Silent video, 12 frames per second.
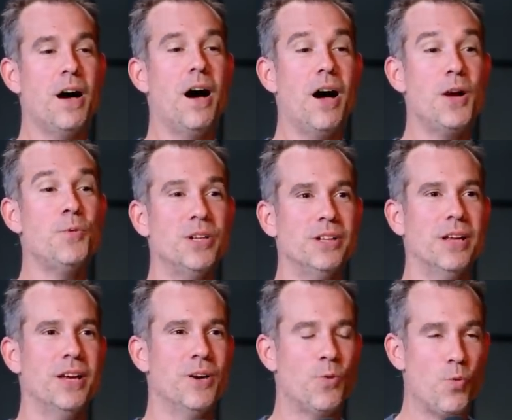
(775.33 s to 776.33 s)
I will,
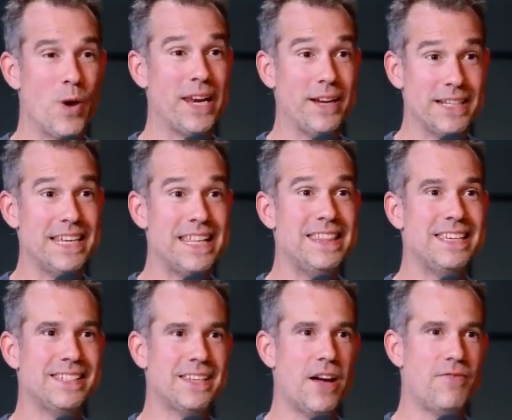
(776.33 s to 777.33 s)
when I need
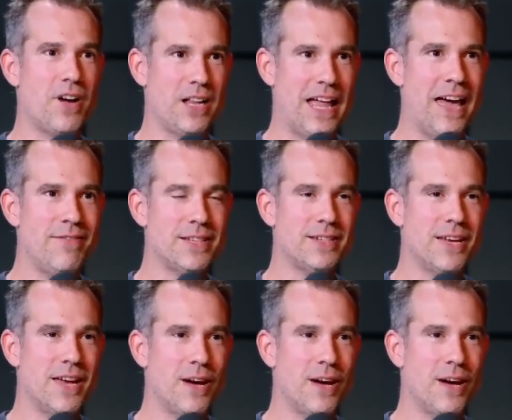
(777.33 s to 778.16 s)
this stuff, I'll have it.